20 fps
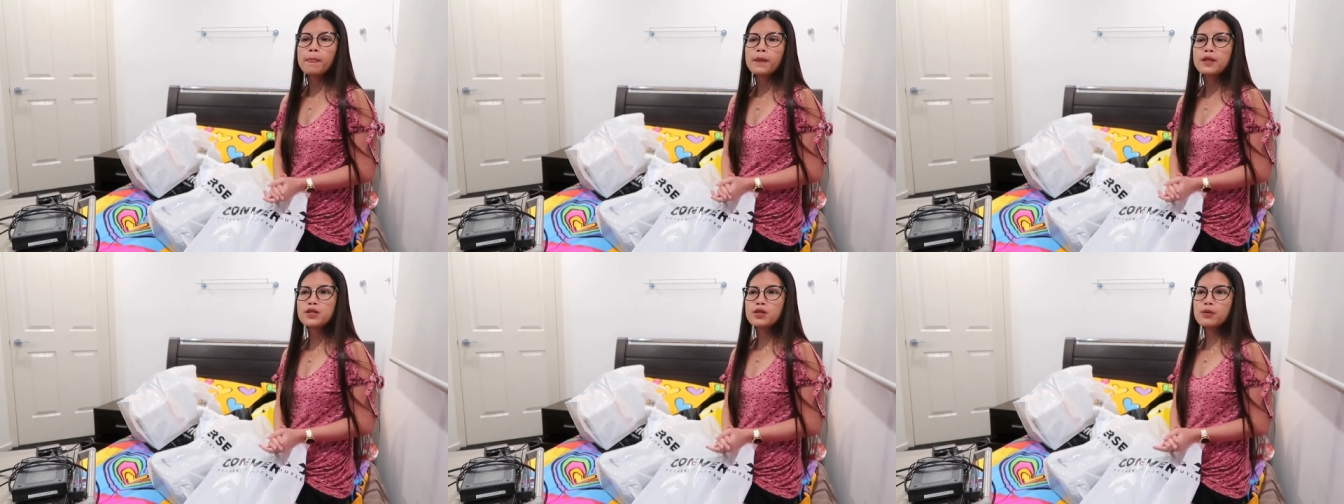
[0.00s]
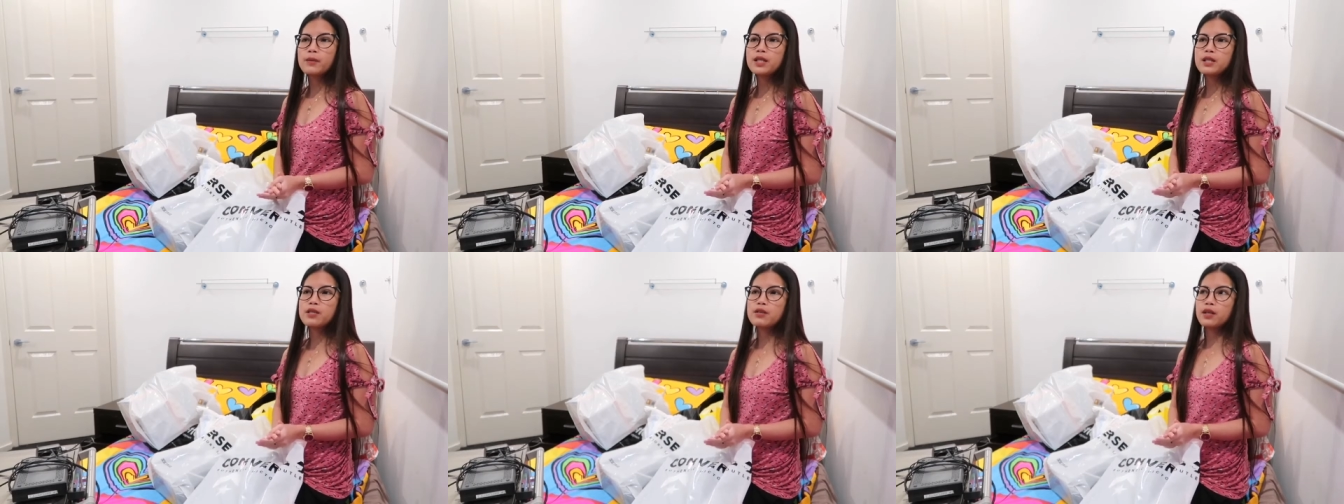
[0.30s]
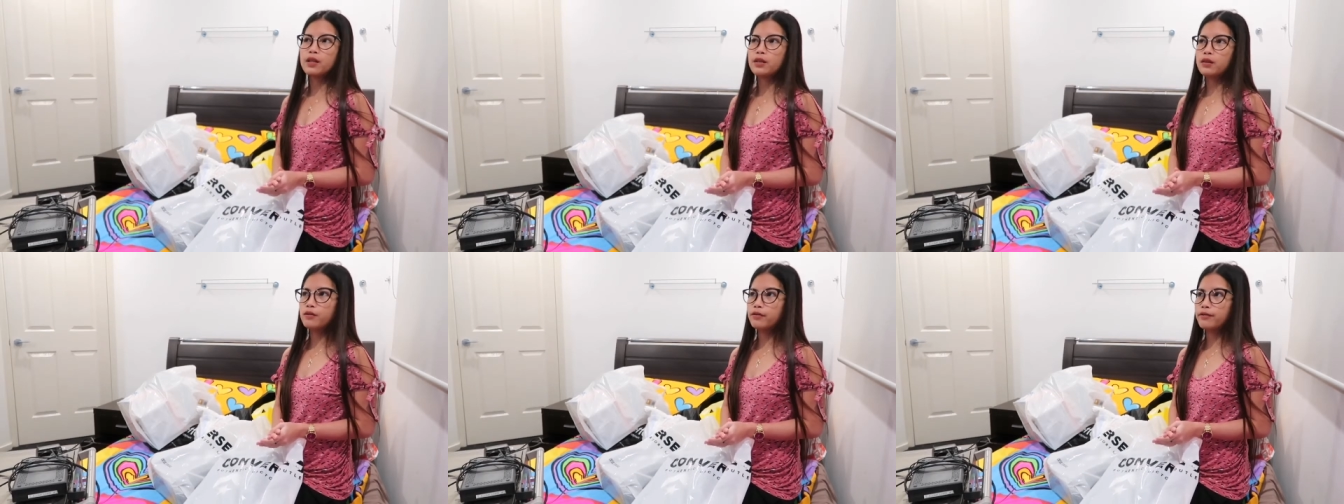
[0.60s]
So, my
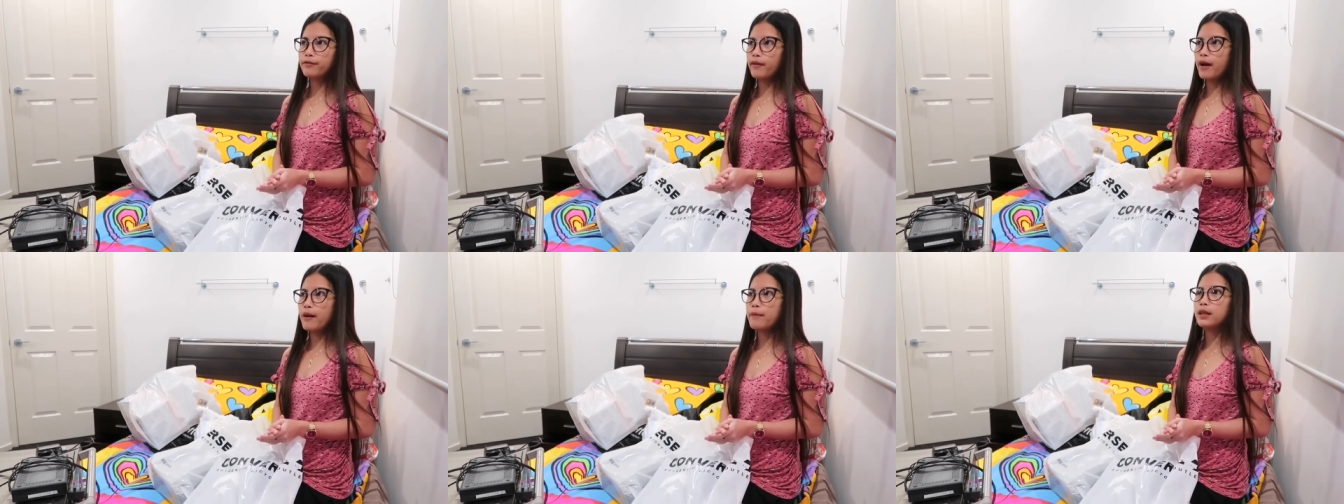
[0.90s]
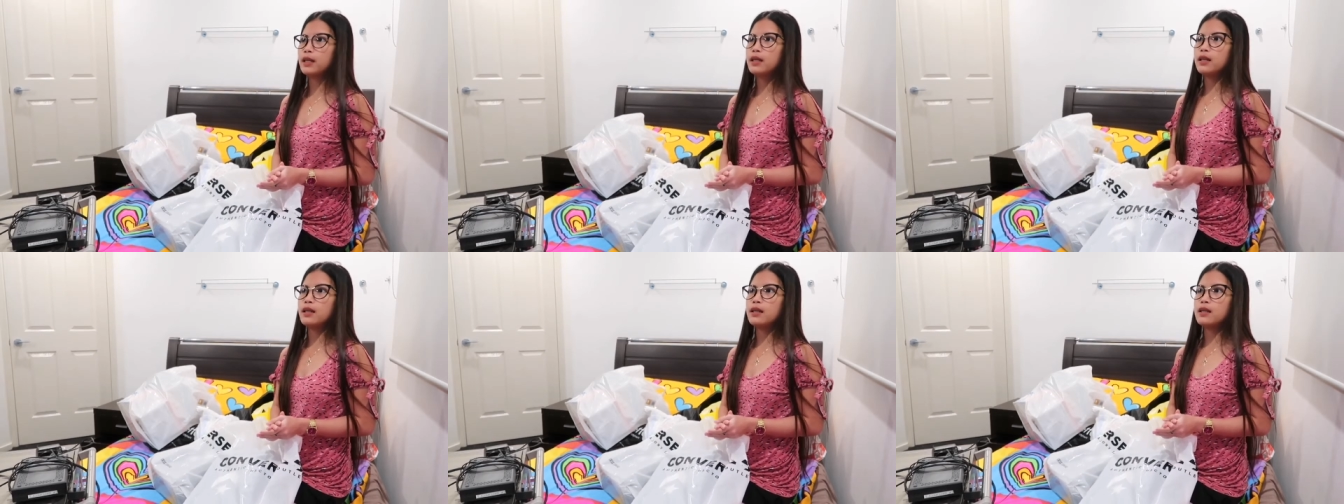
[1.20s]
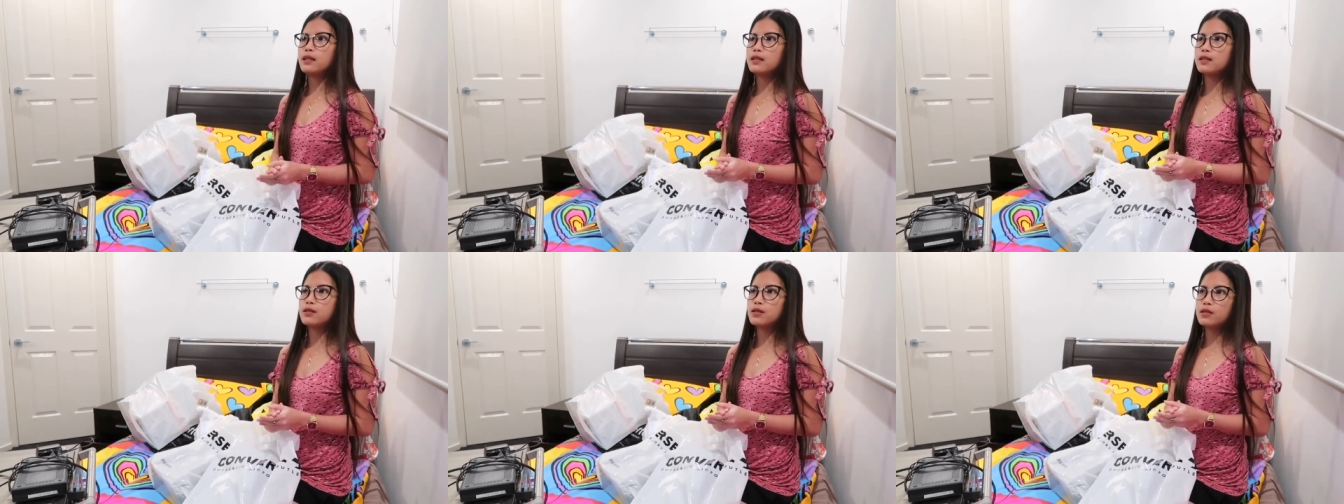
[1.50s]
circle of family
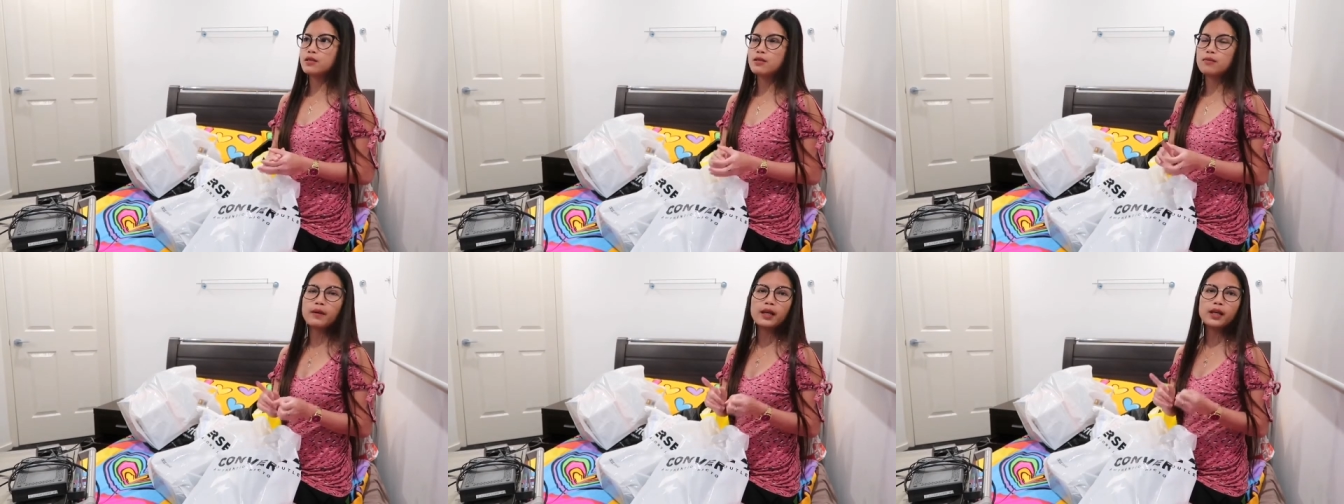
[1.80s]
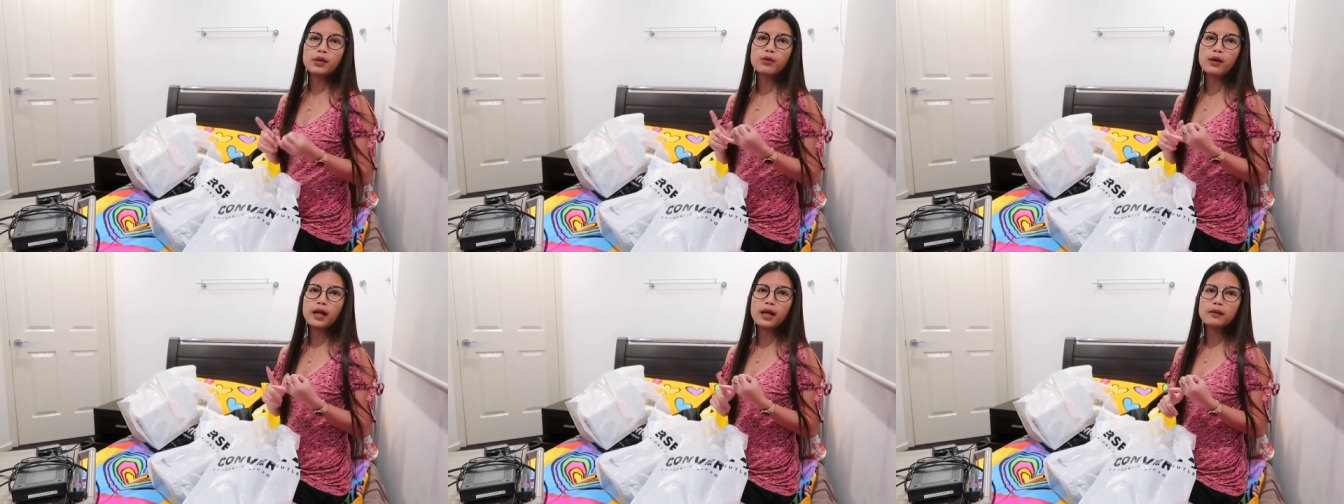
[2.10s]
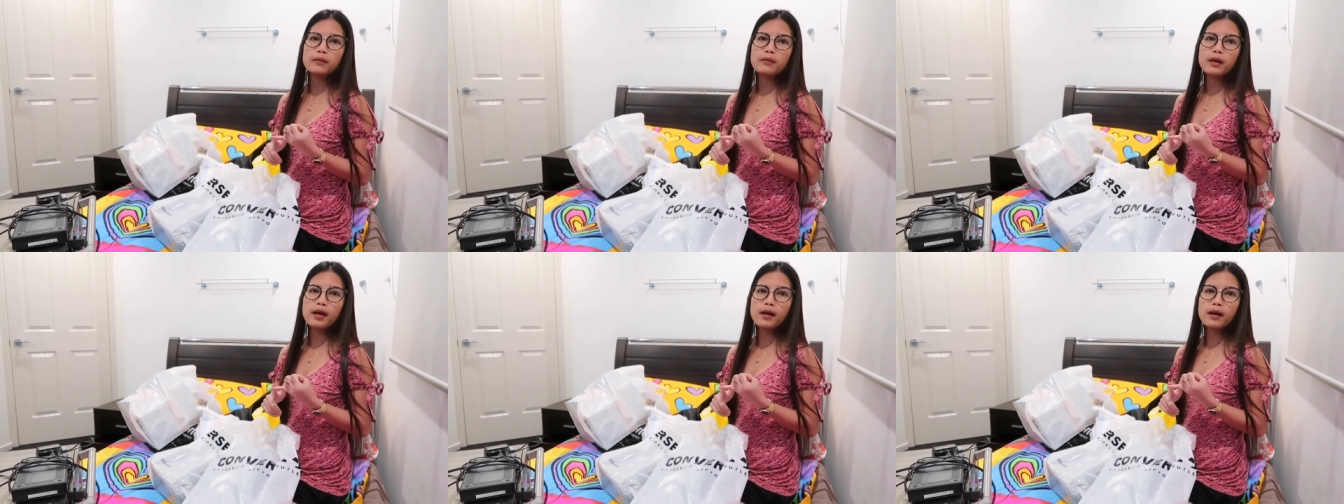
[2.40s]
is just my
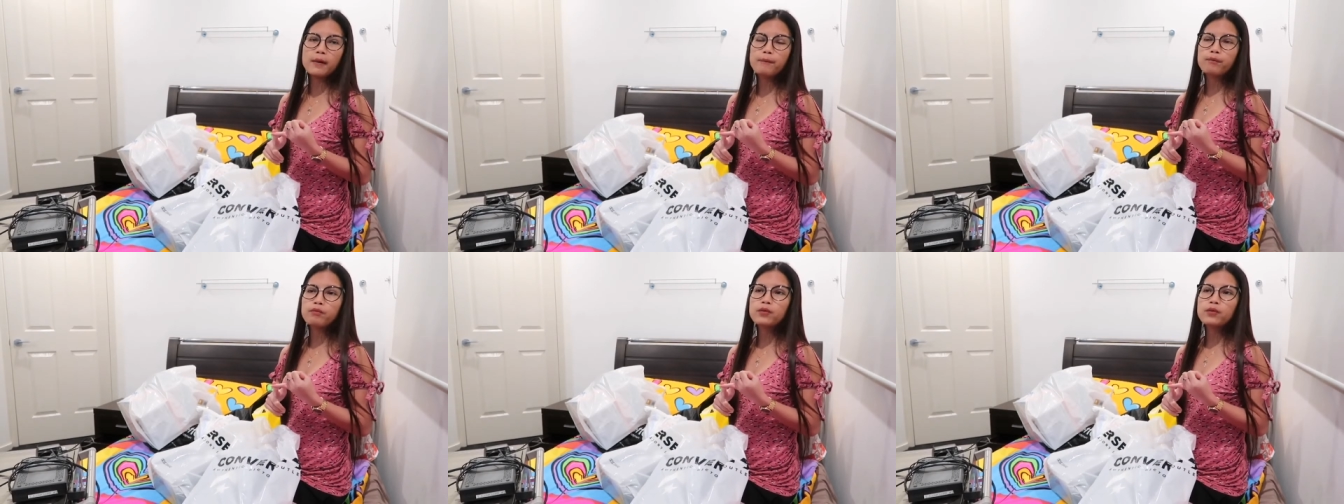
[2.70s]
grandma,